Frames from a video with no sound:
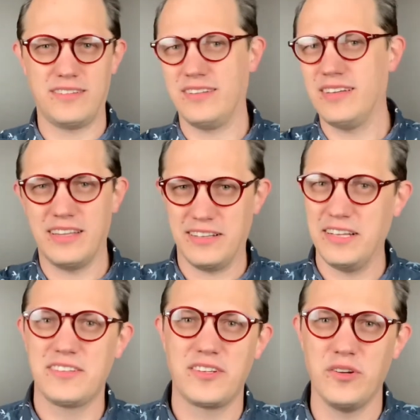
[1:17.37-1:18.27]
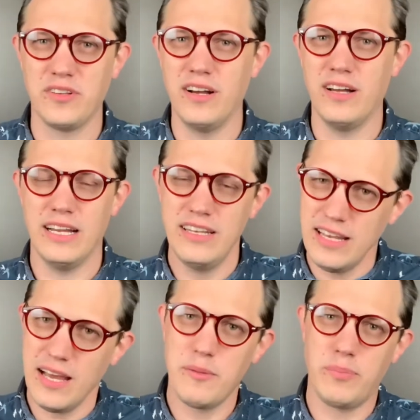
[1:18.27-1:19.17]
The list goes on. And
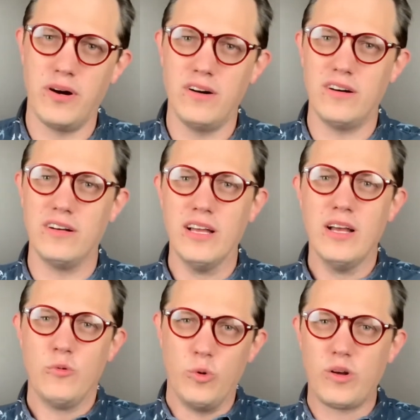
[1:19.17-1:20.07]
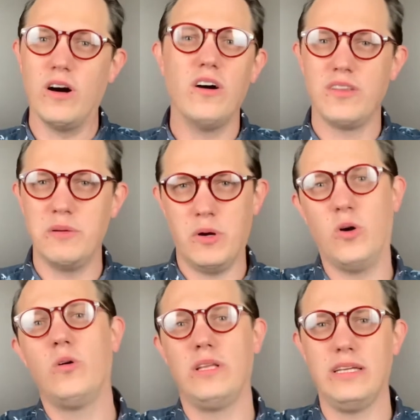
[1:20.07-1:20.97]
yet, Paul will call them
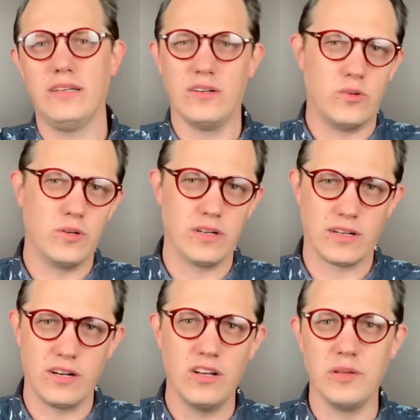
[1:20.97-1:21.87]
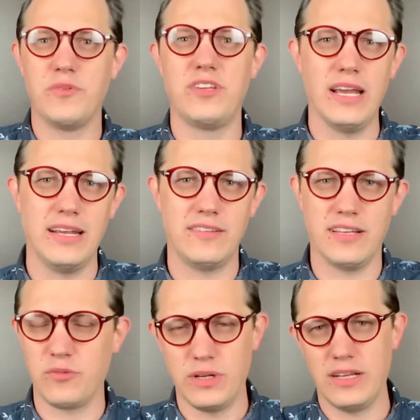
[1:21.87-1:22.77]
holy or call them saints.
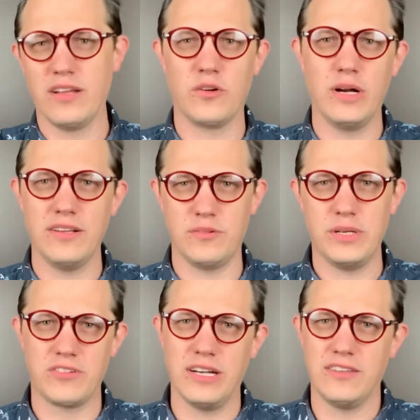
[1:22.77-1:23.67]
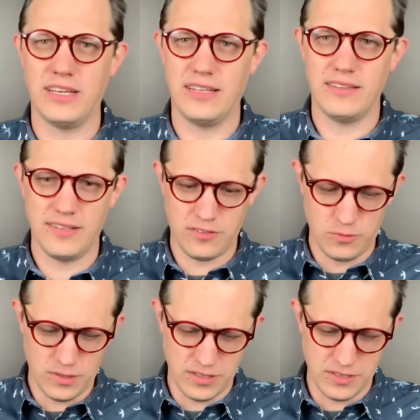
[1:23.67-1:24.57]
That's one of the other ways that we translate this
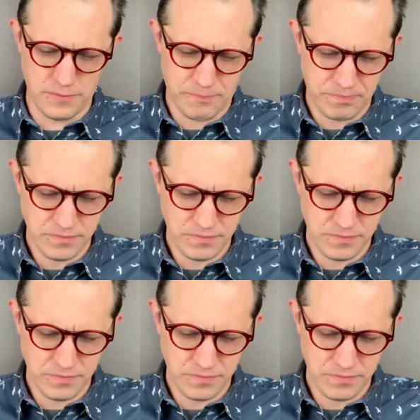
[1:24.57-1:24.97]
word.